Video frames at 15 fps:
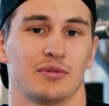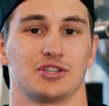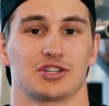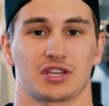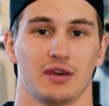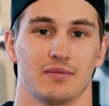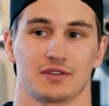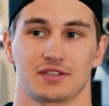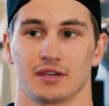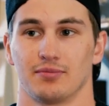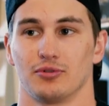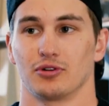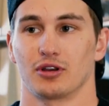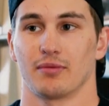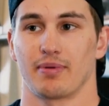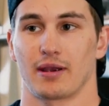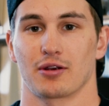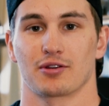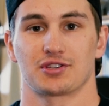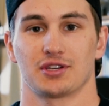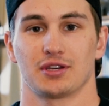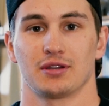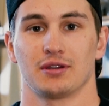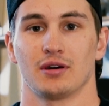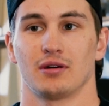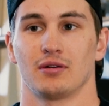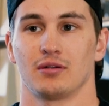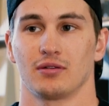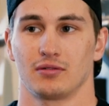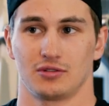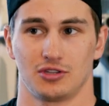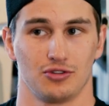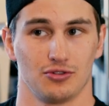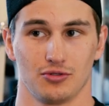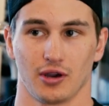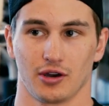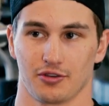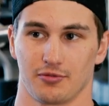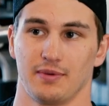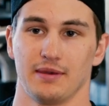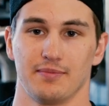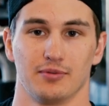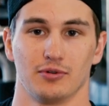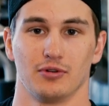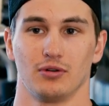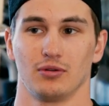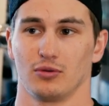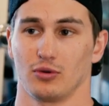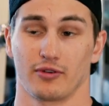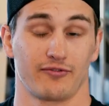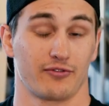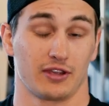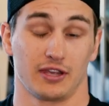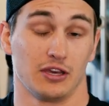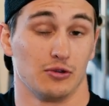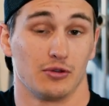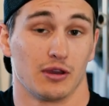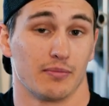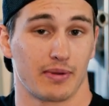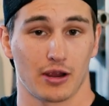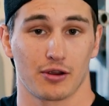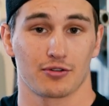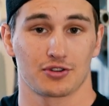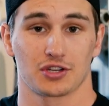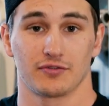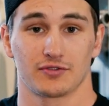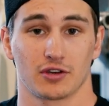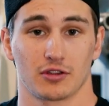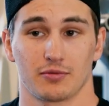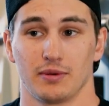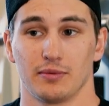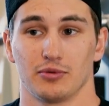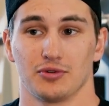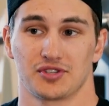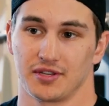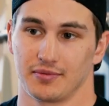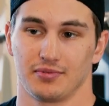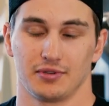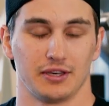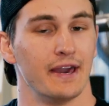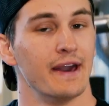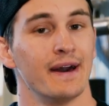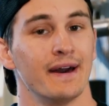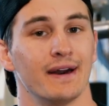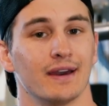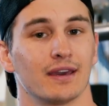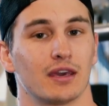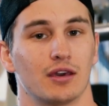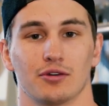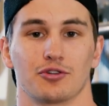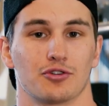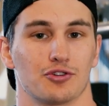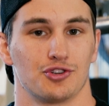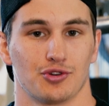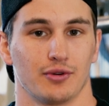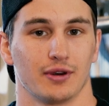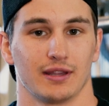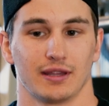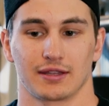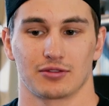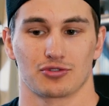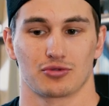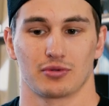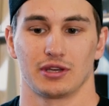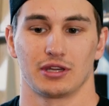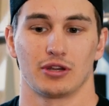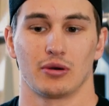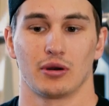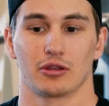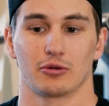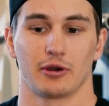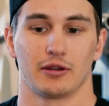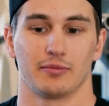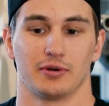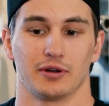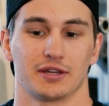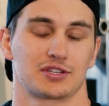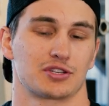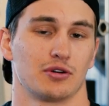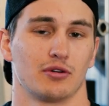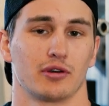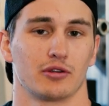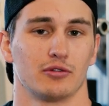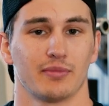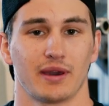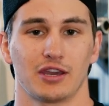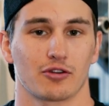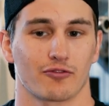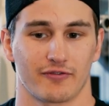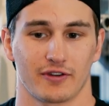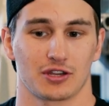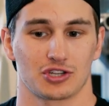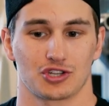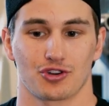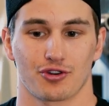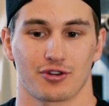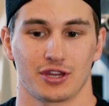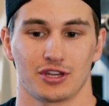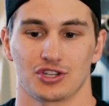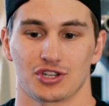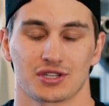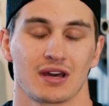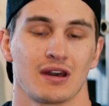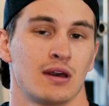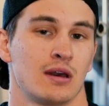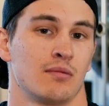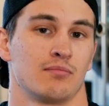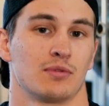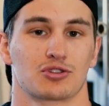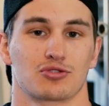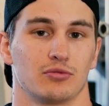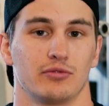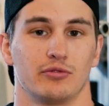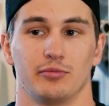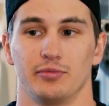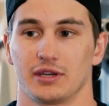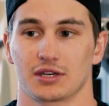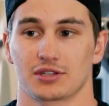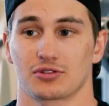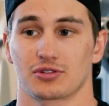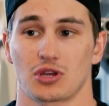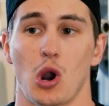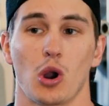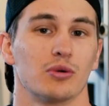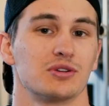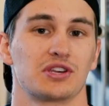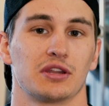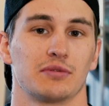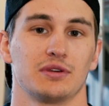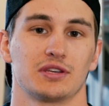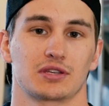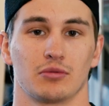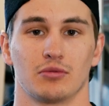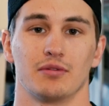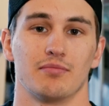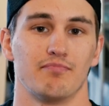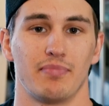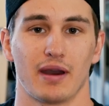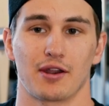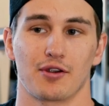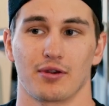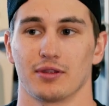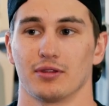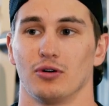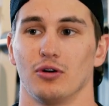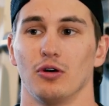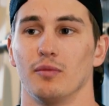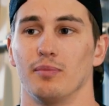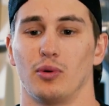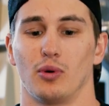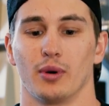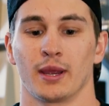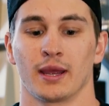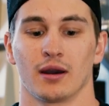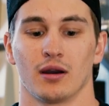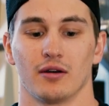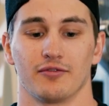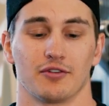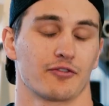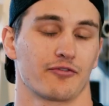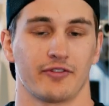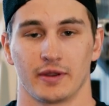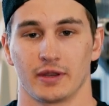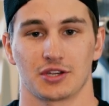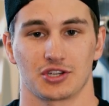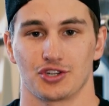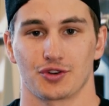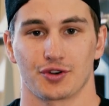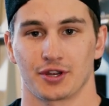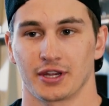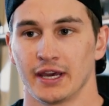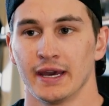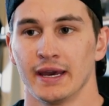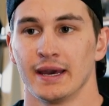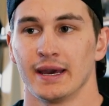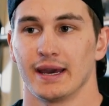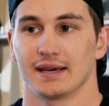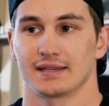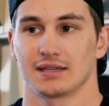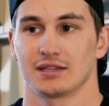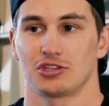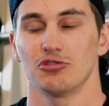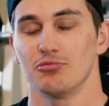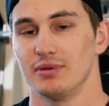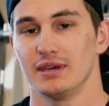me just keep it simple. Comparison to other people, or if you compare yourself to other people, simply kill joy. Like there's really no other way to put it. So it'll make your fitness journey just miserable because there's always going to be someone better. And the whole point of your fitness journey isn't to